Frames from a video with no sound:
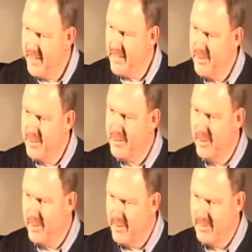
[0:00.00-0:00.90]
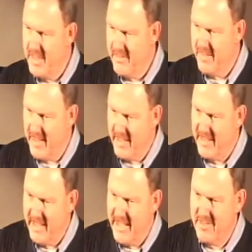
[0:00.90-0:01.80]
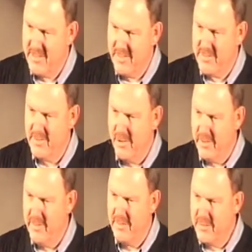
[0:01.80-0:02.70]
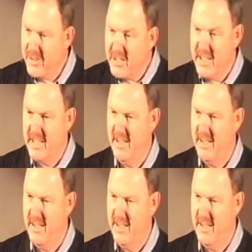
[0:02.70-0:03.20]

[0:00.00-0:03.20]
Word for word: entered the soul of David like the hatred of Saul never did.